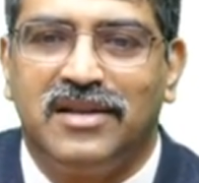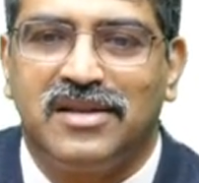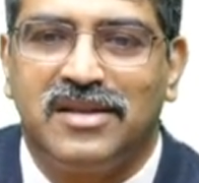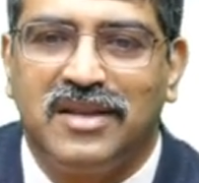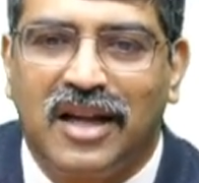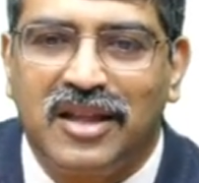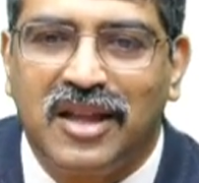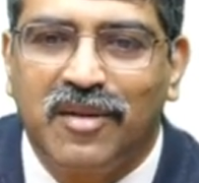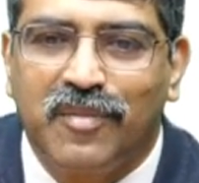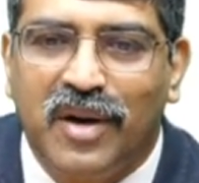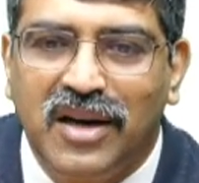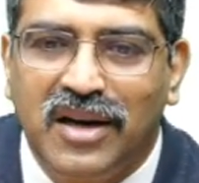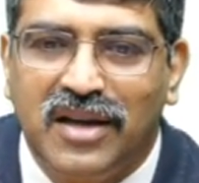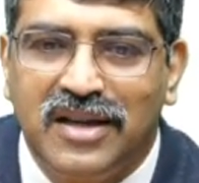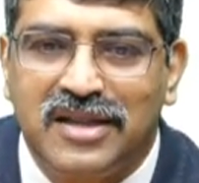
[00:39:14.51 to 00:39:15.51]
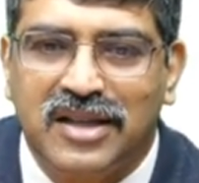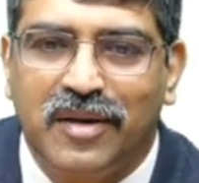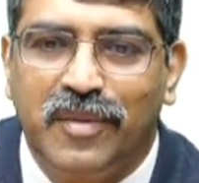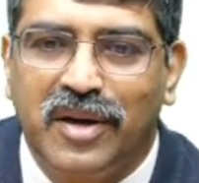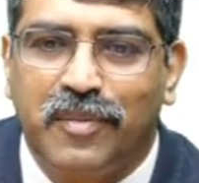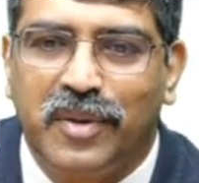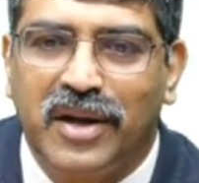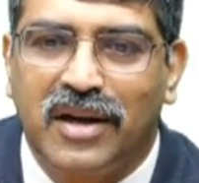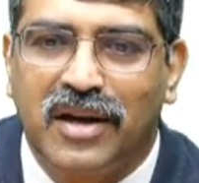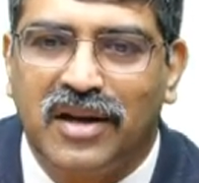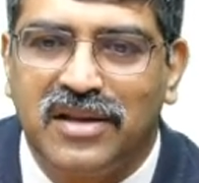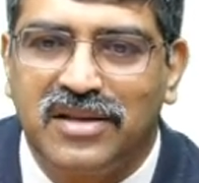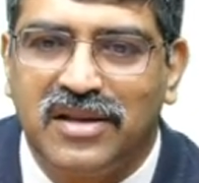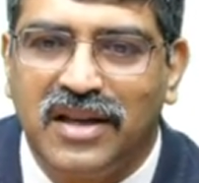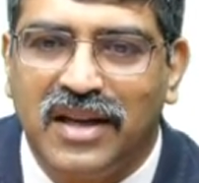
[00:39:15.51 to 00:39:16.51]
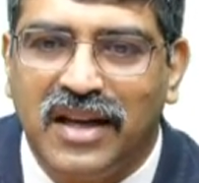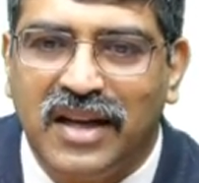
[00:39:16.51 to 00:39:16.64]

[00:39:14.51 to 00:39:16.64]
this is nothing but ischemic preconditioning.